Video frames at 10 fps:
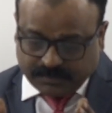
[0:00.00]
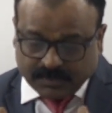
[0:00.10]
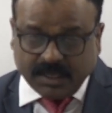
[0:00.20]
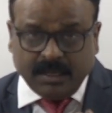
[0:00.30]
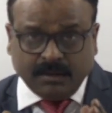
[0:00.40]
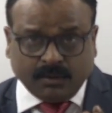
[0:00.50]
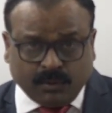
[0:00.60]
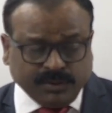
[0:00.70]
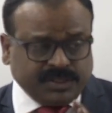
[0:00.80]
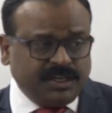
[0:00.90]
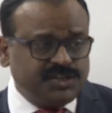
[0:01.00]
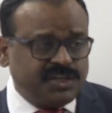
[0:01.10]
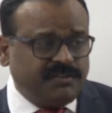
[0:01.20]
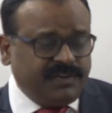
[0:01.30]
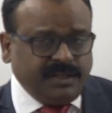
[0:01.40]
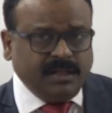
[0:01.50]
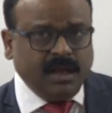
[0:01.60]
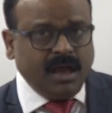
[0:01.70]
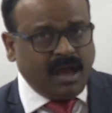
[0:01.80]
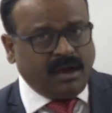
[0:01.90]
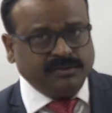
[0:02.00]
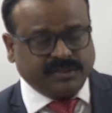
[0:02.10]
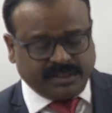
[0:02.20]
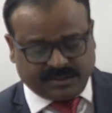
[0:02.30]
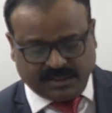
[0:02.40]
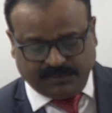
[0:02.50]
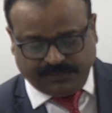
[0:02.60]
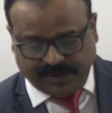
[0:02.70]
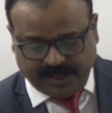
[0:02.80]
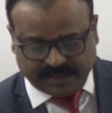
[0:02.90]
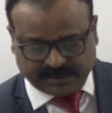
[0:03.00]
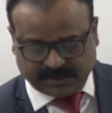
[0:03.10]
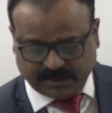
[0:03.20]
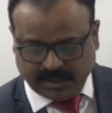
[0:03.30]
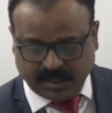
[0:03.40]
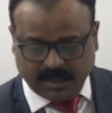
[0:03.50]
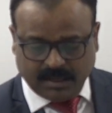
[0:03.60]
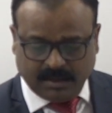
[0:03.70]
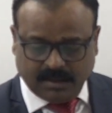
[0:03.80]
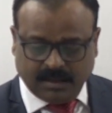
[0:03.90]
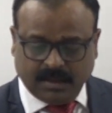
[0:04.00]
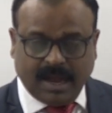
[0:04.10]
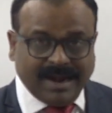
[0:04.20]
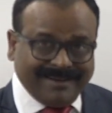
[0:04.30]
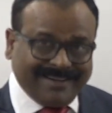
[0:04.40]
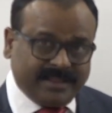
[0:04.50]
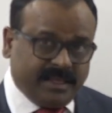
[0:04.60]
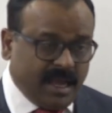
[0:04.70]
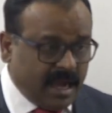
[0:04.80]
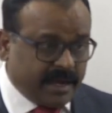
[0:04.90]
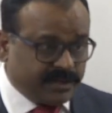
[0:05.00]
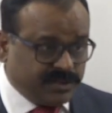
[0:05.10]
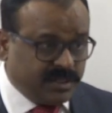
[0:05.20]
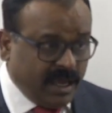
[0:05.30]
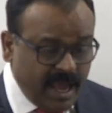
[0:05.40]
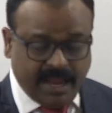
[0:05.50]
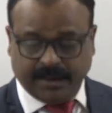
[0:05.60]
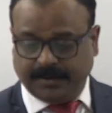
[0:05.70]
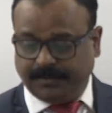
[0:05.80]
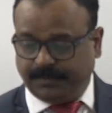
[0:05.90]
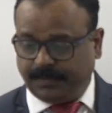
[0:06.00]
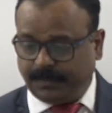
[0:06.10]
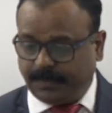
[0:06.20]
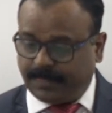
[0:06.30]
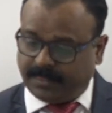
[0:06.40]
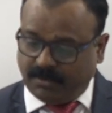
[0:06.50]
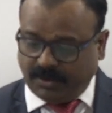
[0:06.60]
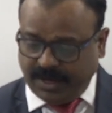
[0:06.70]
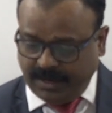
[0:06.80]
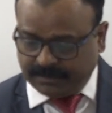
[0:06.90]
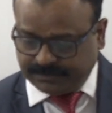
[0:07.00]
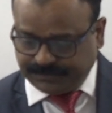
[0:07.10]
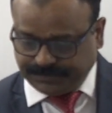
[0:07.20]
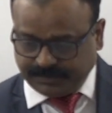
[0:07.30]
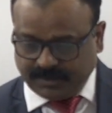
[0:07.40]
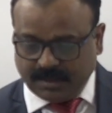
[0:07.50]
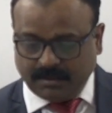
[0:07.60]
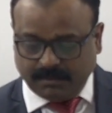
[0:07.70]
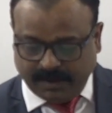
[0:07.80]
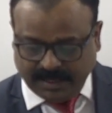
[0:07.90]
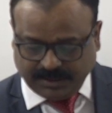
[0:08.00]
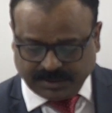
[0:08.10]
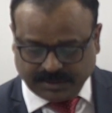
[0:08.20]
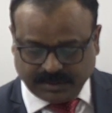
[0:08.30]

in conjunction with house listing phase under the RGI. Okay, but